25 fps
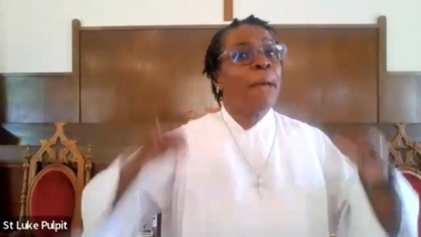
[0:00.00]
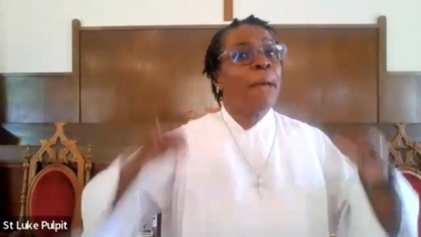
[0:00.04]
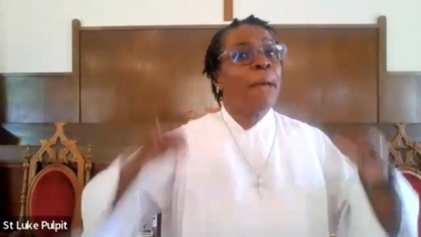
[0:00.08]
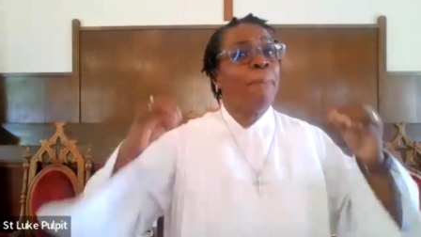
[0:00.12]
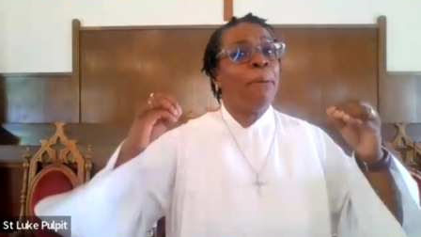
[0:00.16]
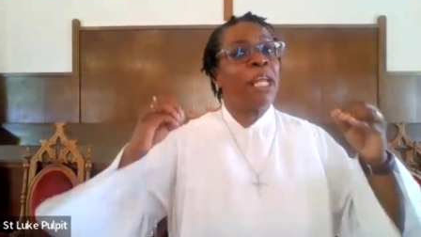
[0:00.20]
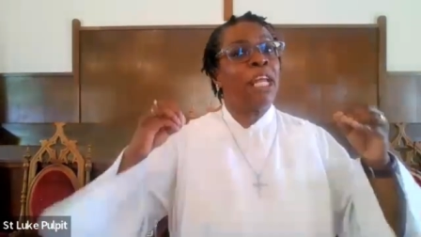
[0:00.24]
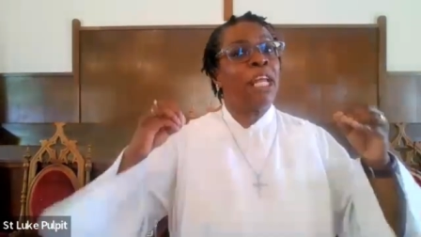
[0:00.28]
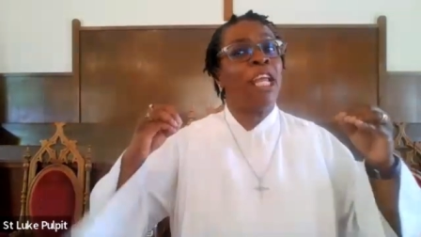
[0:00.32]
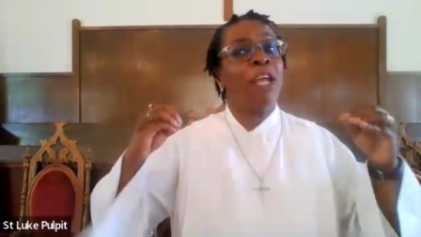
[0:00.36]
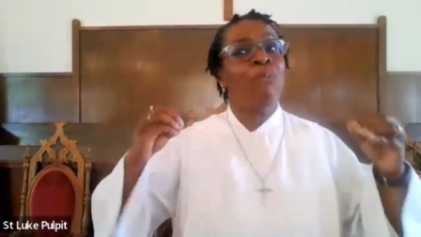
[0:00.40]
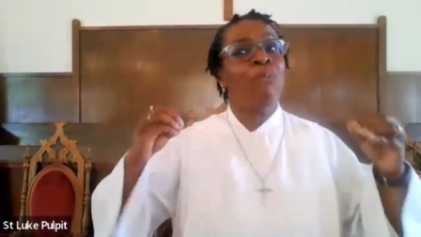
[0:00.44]

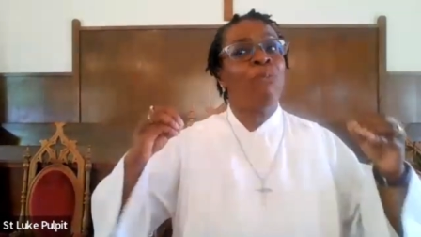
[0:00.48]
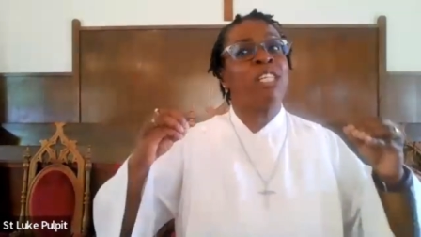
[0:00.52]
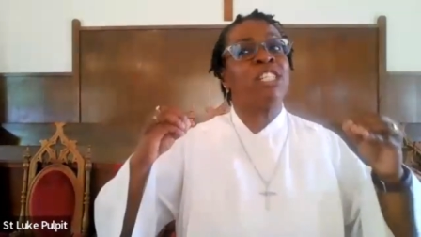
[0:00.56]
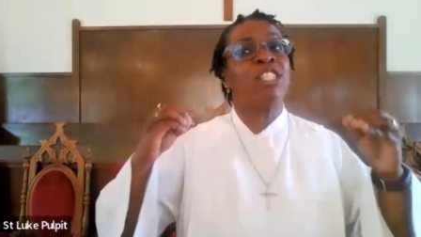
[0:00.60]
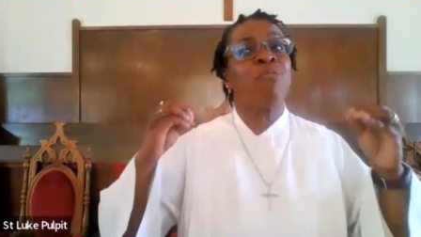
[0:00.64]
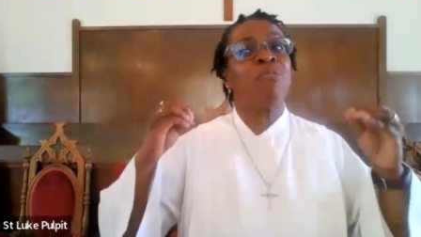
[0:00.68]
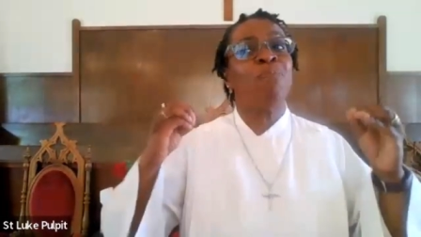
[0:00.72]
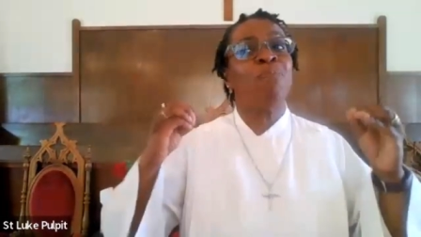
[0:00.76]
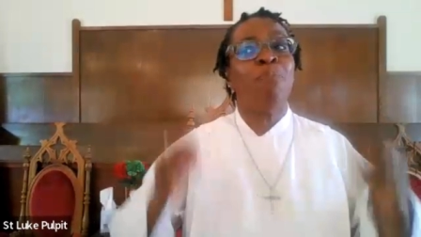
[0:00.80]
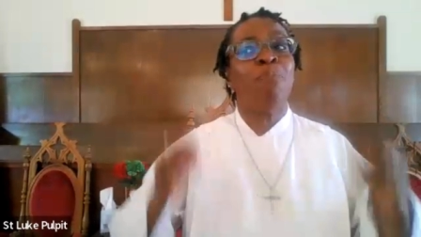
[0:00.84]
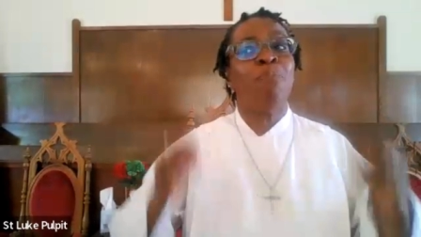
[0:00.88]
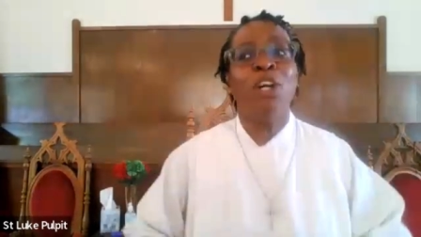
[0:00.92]
but he was
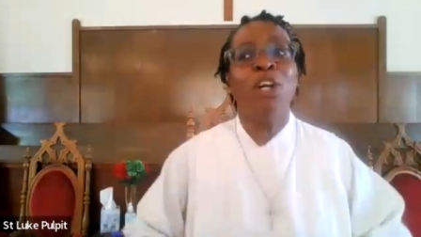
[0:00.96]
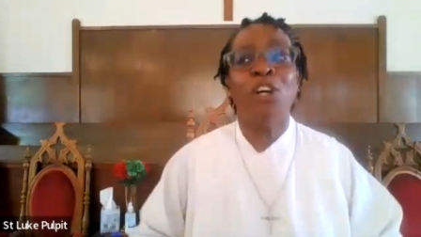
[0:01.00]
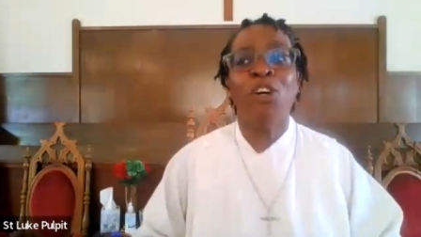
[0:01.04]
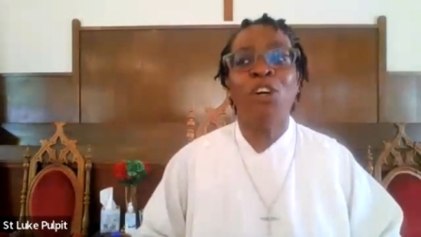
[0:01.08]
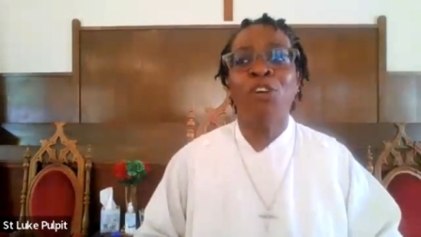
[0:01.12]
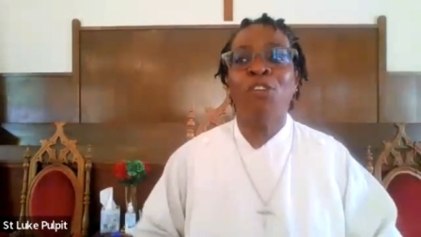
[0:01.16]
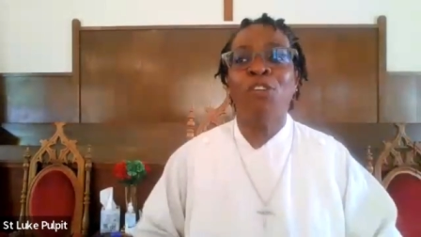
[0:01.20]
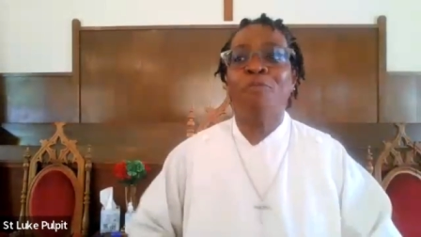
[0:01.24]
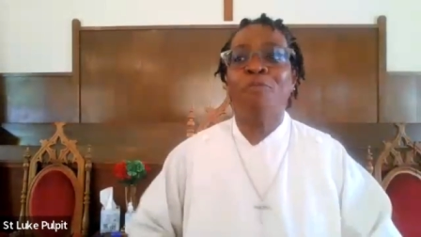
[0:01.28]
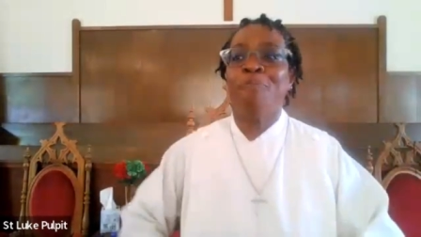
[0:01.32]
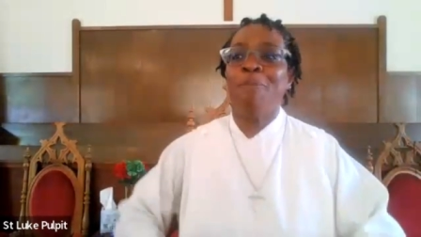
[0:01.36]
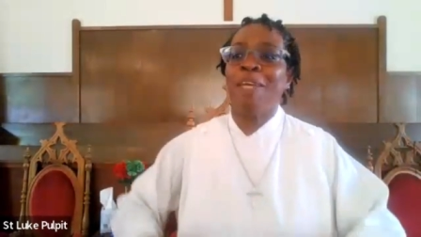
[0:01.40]

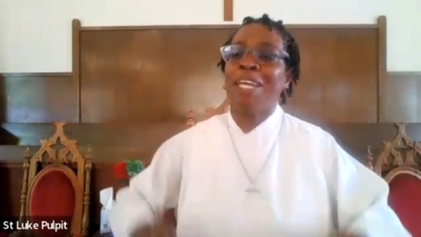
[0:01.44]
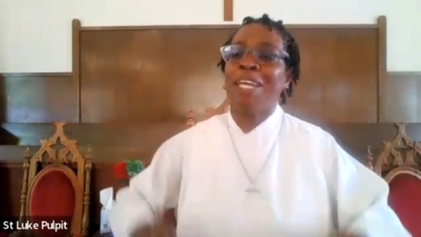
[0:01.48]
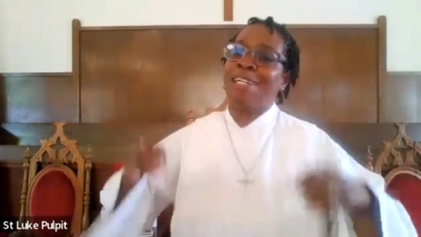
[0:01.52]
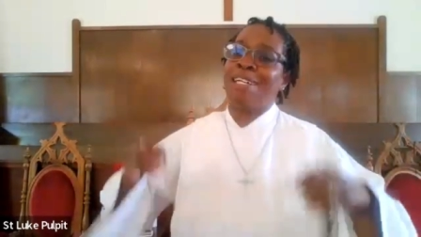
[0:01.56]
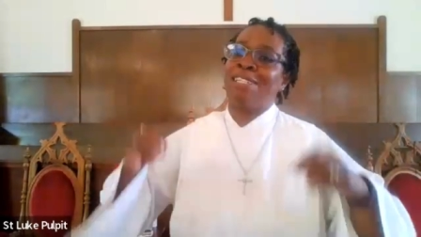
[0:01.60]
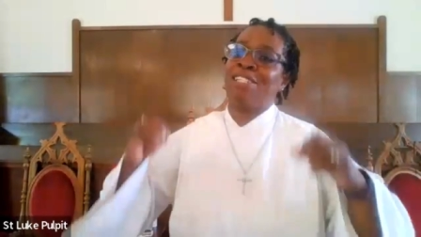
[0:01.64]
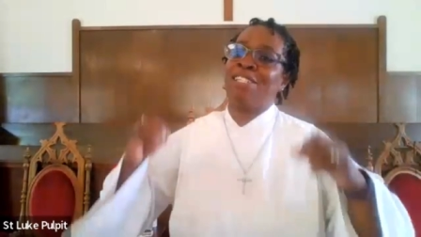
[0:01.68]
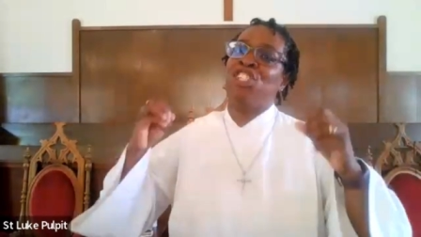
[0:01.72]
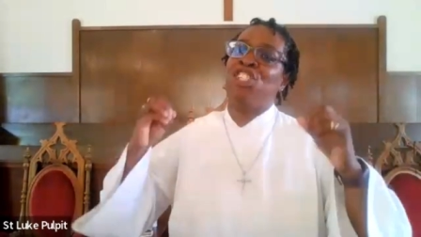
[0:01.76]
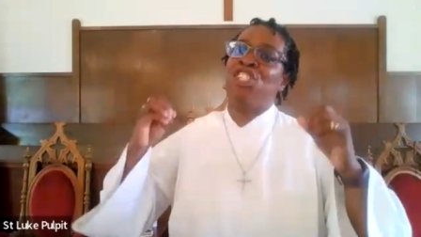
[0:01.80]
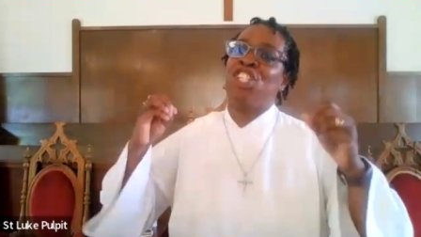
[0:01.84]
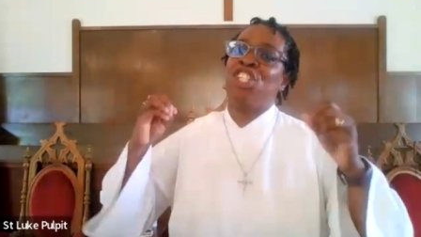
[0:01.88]
moved
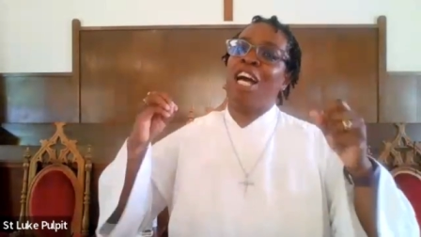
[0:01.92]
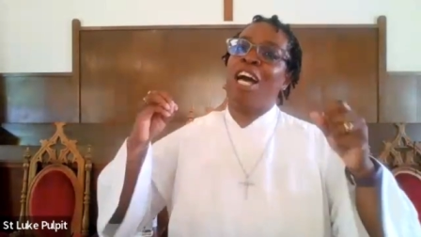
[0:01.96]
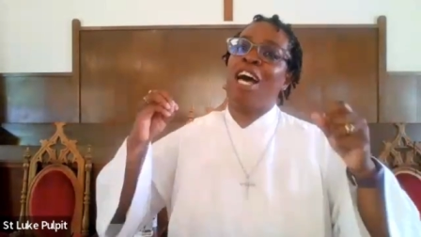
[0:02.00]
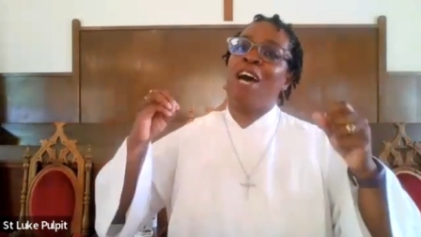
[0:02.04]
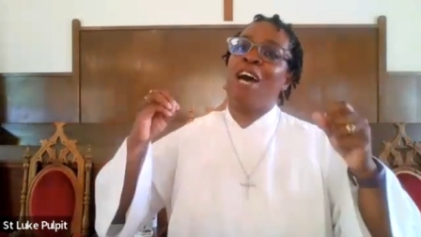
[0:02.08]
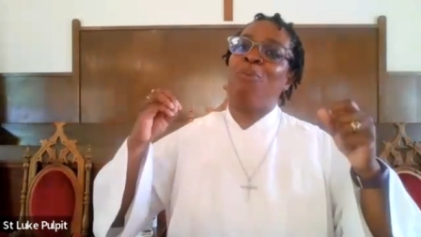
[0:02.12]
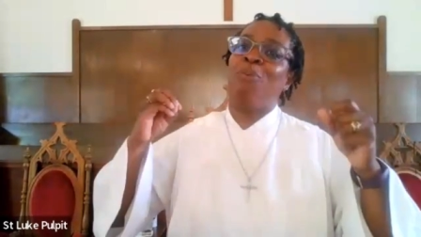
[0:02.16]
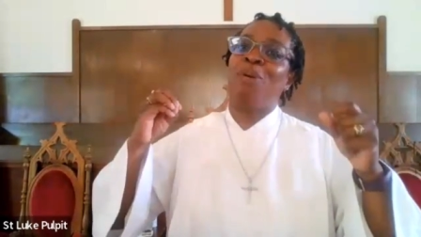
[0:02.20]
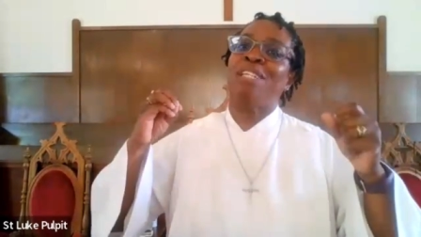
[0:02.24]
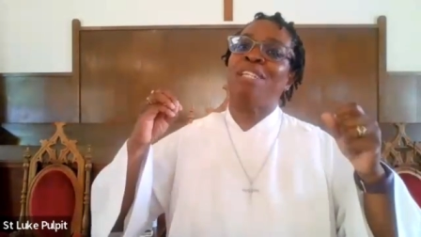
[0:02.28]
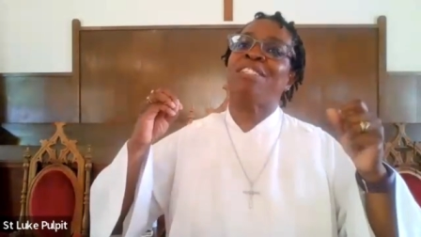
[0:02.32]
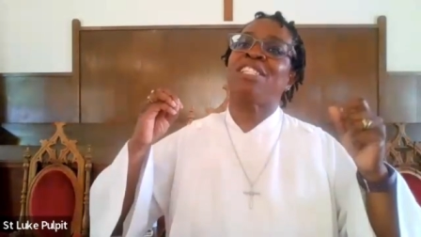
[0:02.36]
because
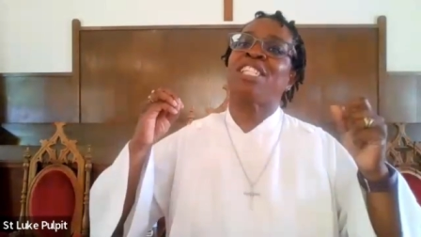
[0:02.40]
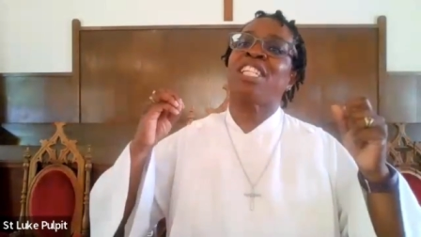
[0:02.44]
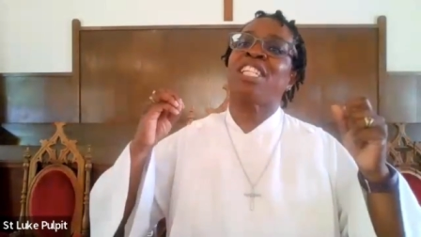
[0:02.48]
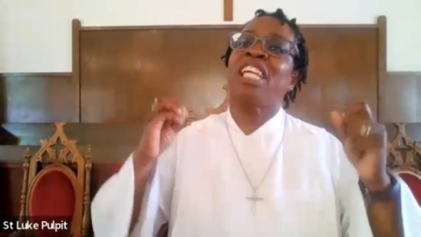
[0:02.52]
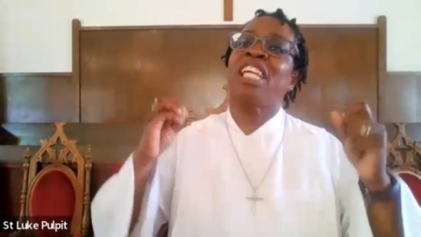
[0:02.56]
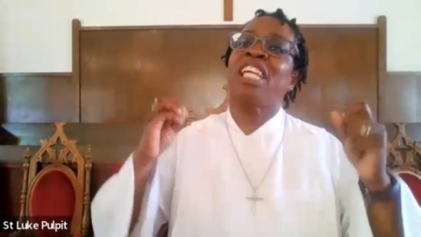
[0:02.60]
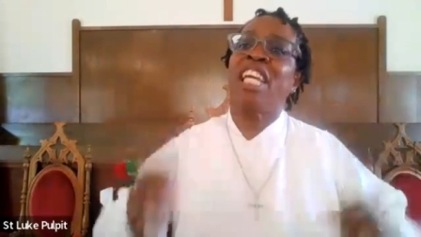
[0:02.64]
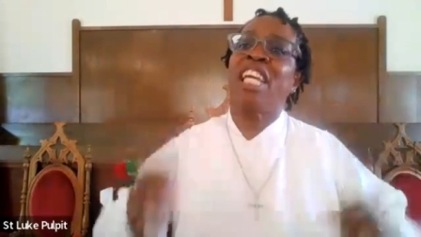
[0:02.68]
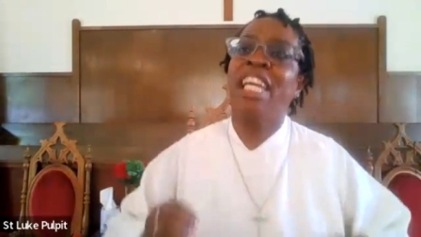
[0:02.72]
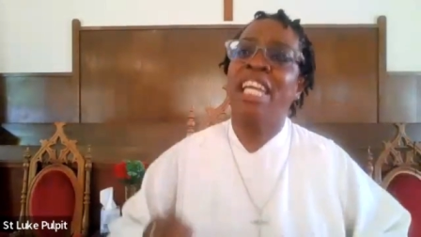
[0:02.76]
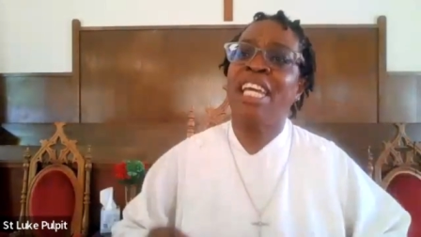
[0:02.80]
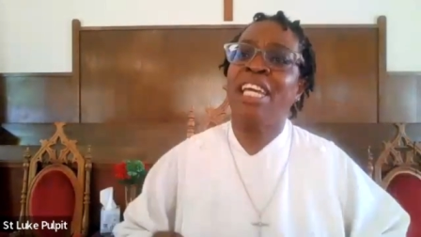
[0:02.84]
John was
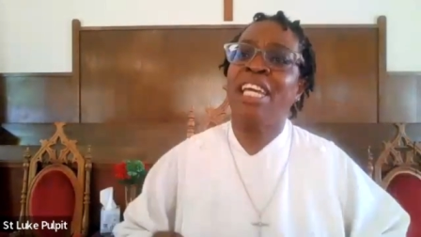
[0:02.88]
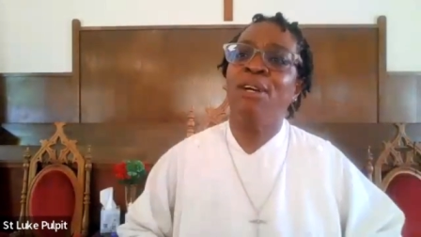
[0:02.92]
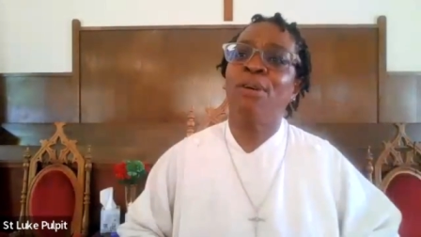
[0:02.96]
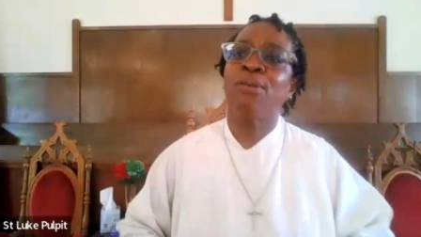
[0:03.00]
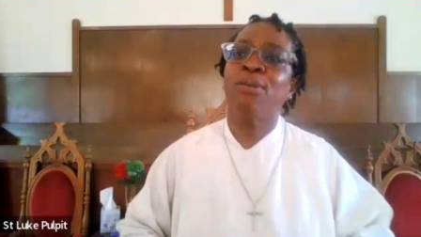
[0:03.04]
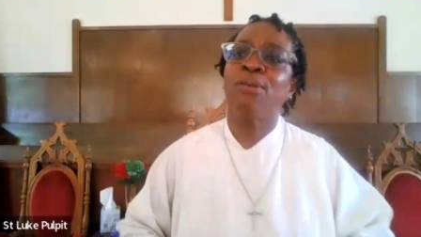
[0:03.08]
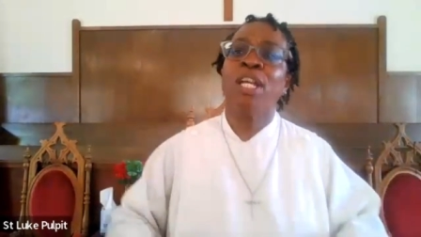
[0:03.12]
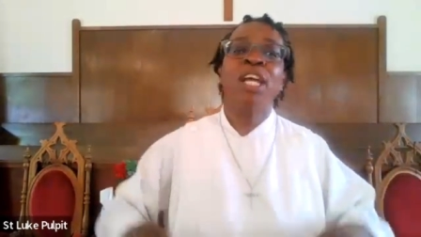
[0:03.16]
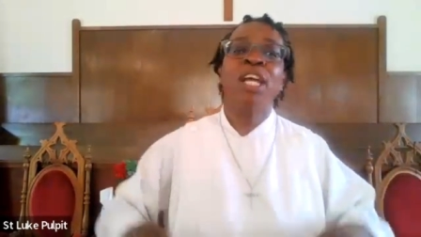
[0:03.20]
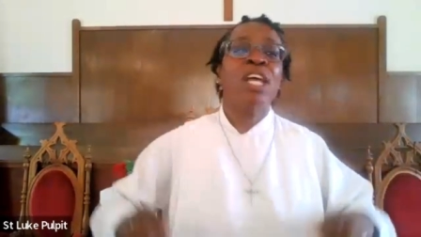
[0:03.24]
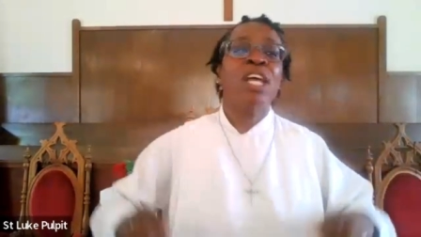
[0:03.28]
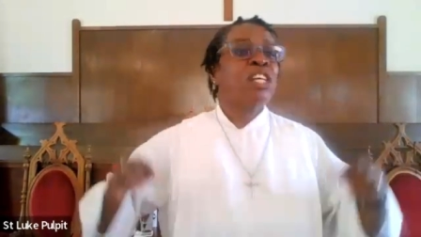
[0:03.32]

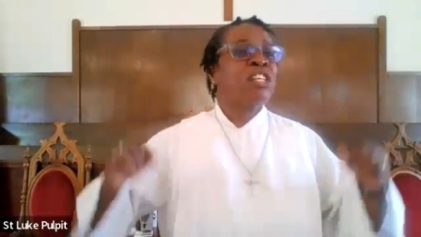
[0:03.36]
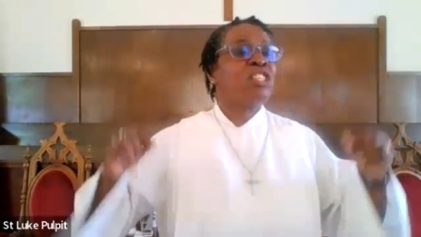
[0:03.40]
killed